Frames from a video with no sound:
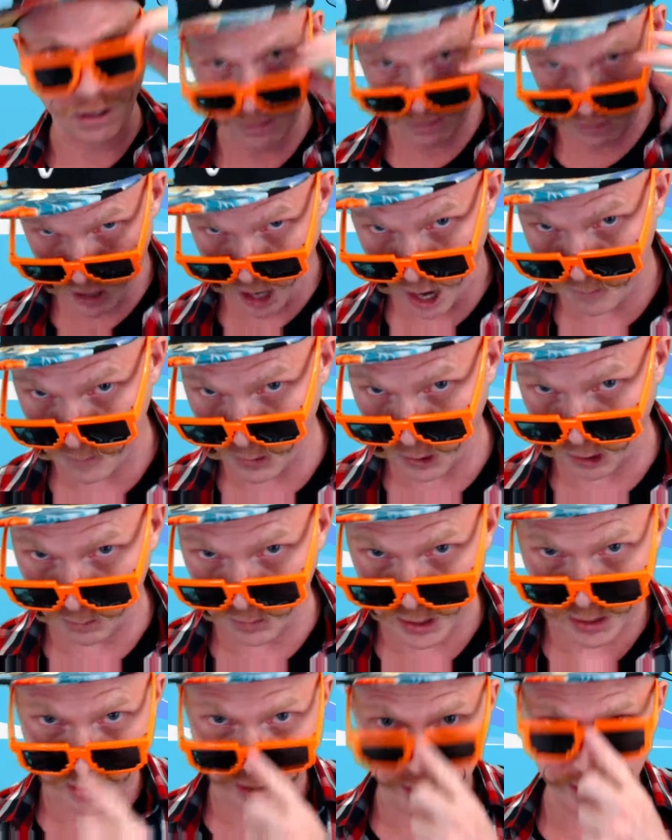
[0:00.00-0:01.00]
no
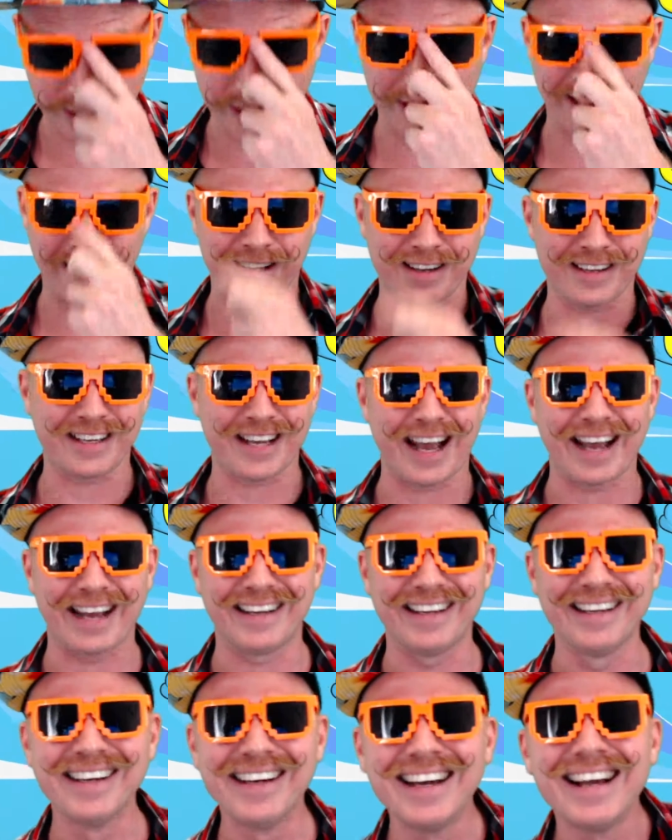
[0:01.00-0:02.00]
promises. Okay.
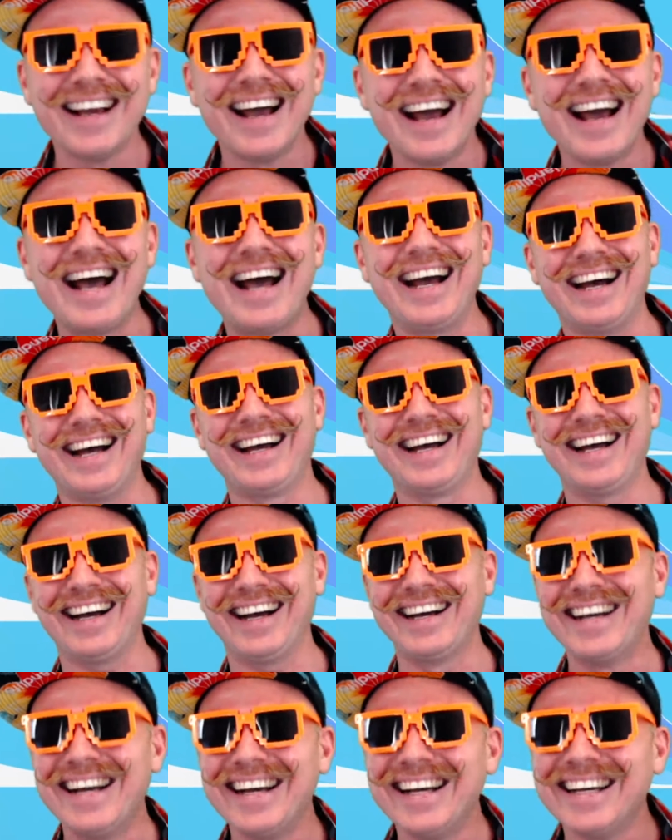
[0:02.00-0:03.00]

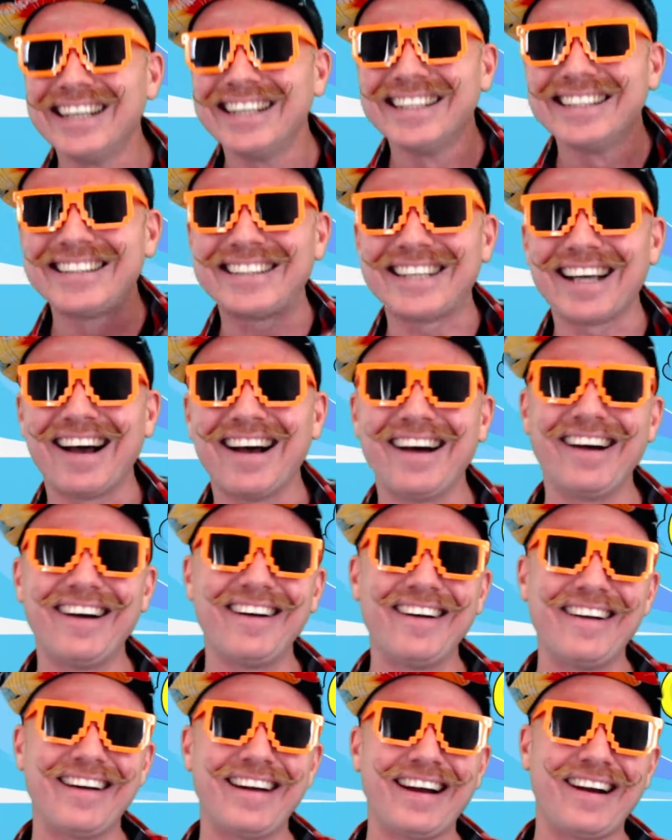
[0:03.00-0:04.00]

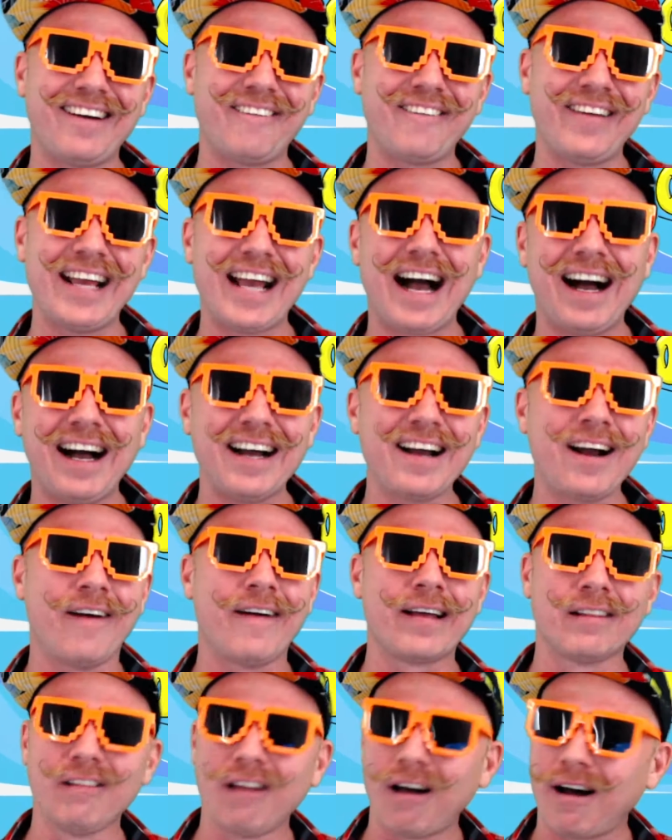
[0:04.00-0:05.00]
So we are going
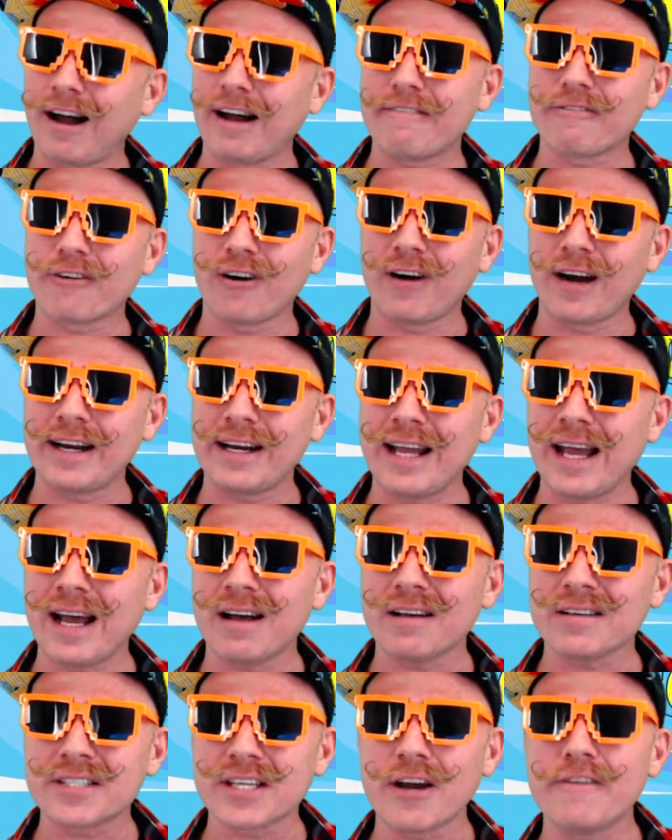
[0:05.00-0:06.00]
live right now.
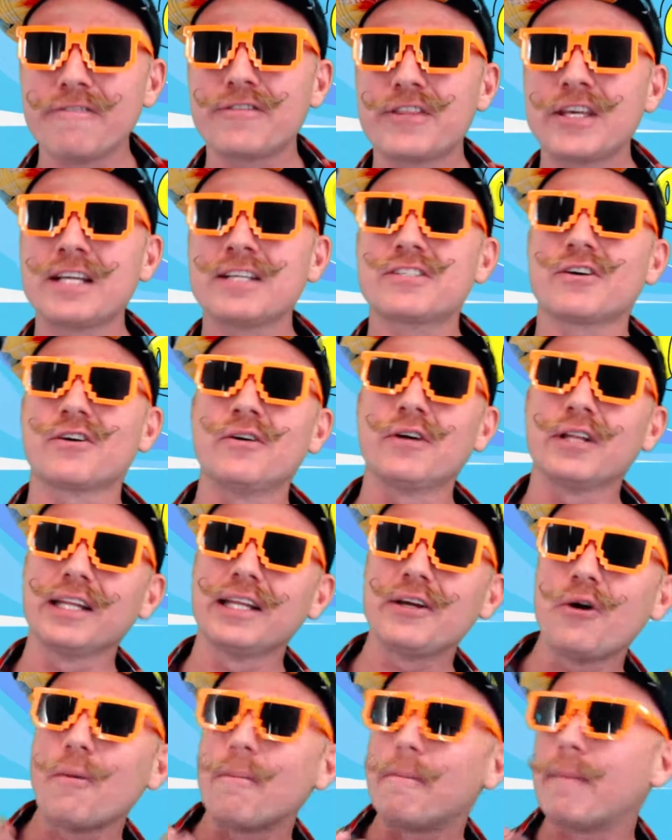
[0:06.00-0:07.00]
So if things are a
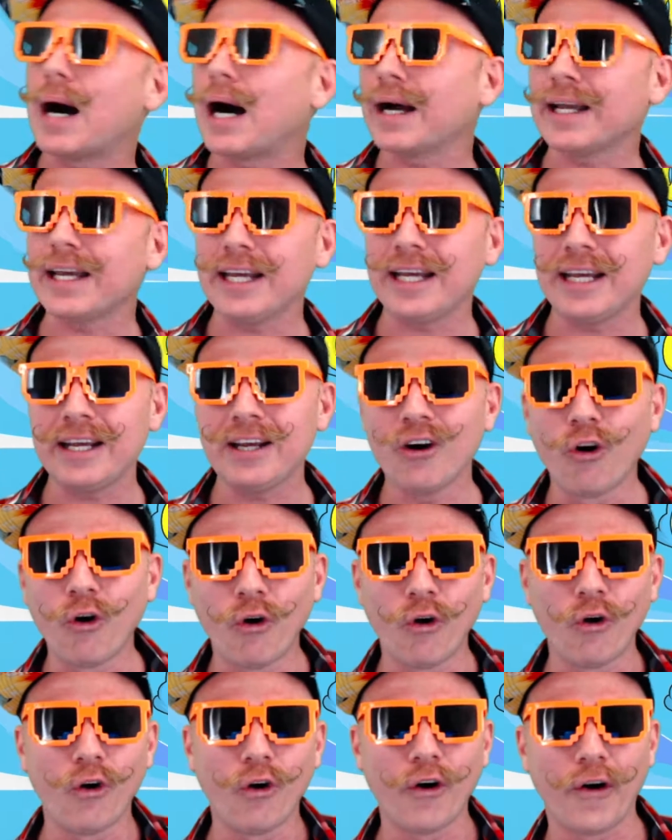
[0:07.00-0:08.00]
little buggy
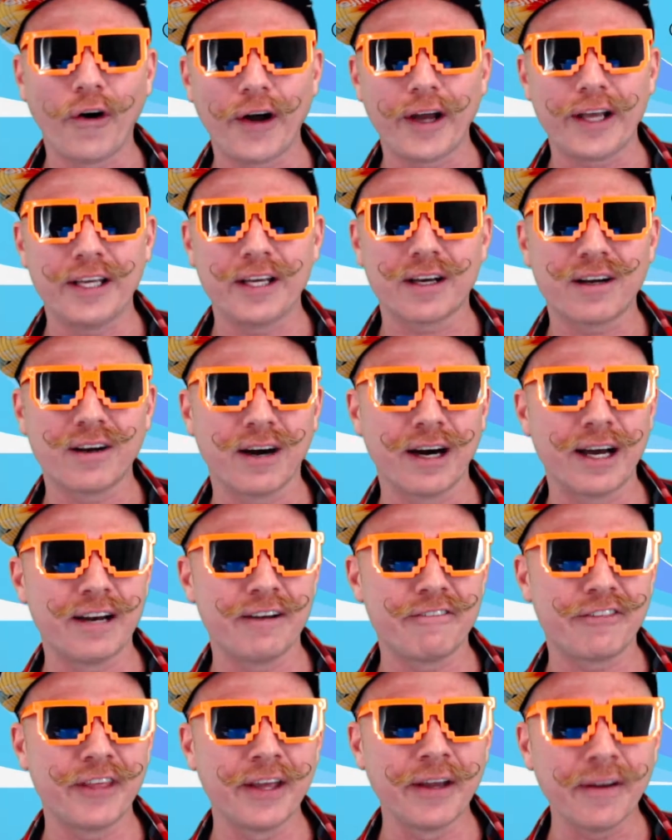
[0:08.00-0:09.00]
or you kind of
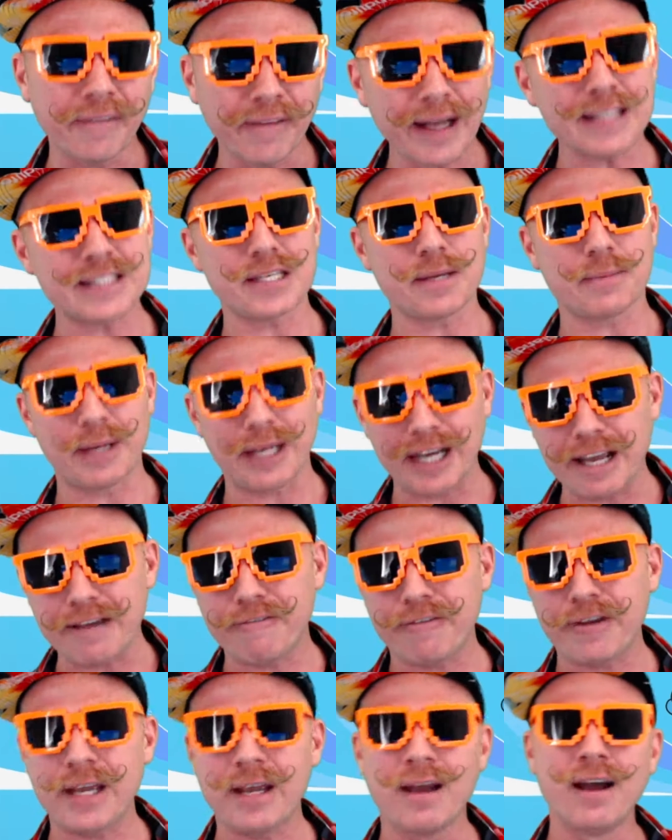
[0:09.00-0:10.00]
think that's a bit
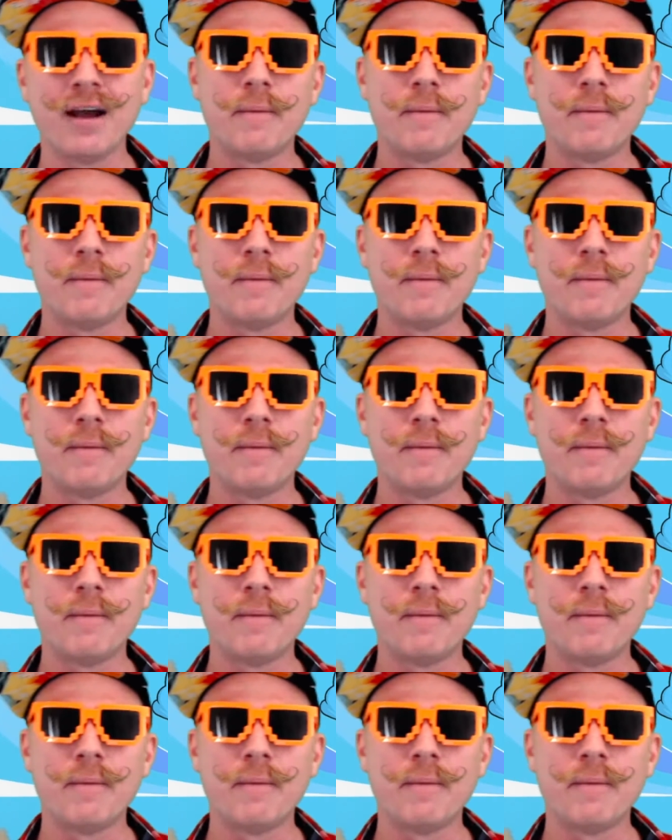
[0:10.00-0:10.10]
iffy,